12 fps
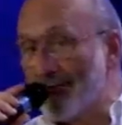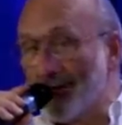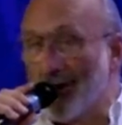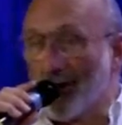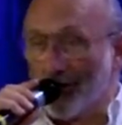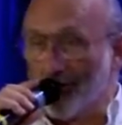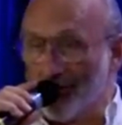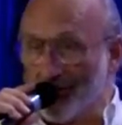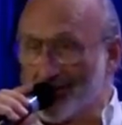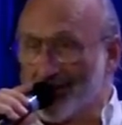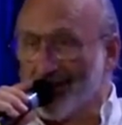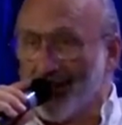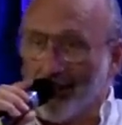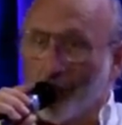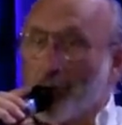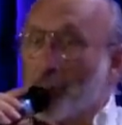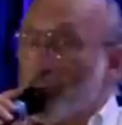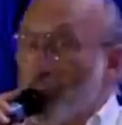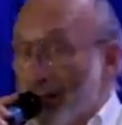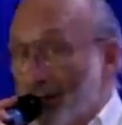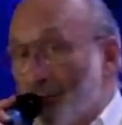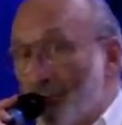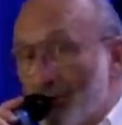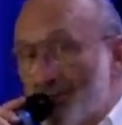having arguments, and we would
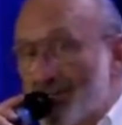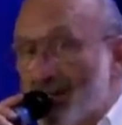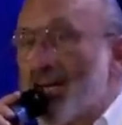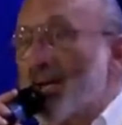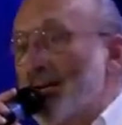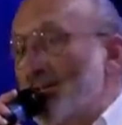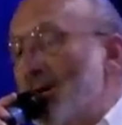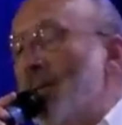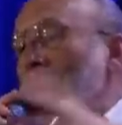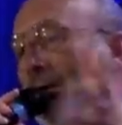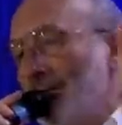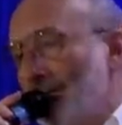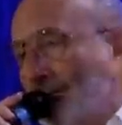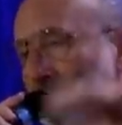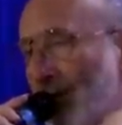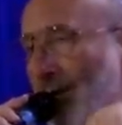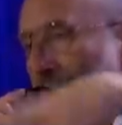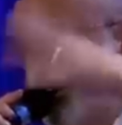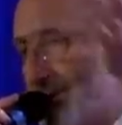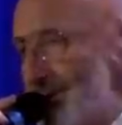make up on stage. I mean, not